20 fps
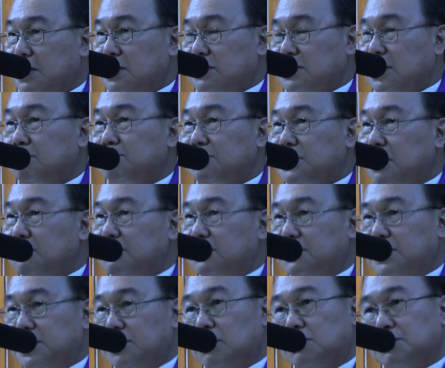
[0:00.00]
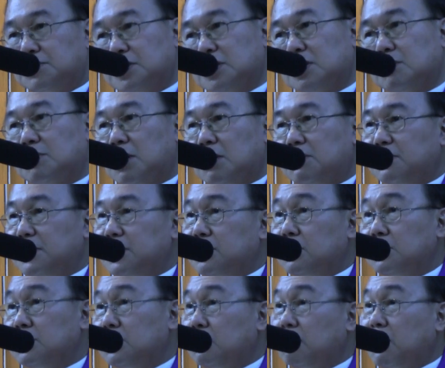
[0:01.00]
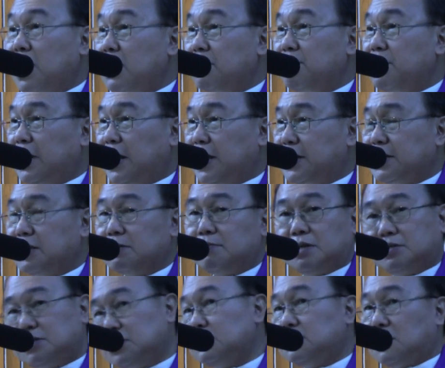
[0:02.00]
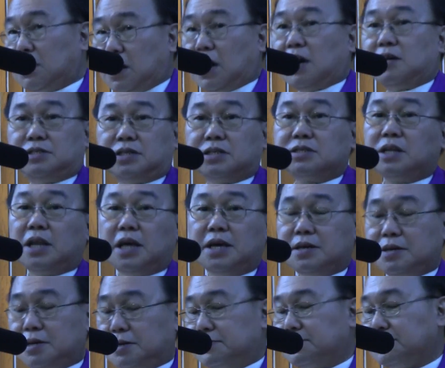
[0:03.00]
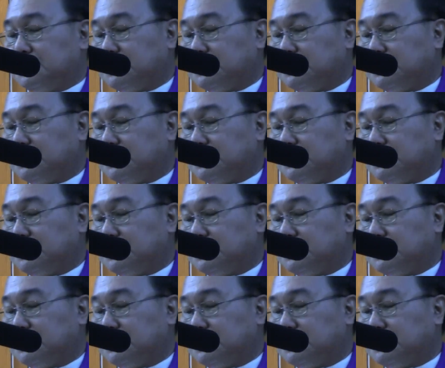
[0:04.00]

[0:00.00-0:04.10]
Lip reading: Sometimes we don't think about it, we don't know why we like it. I just like it.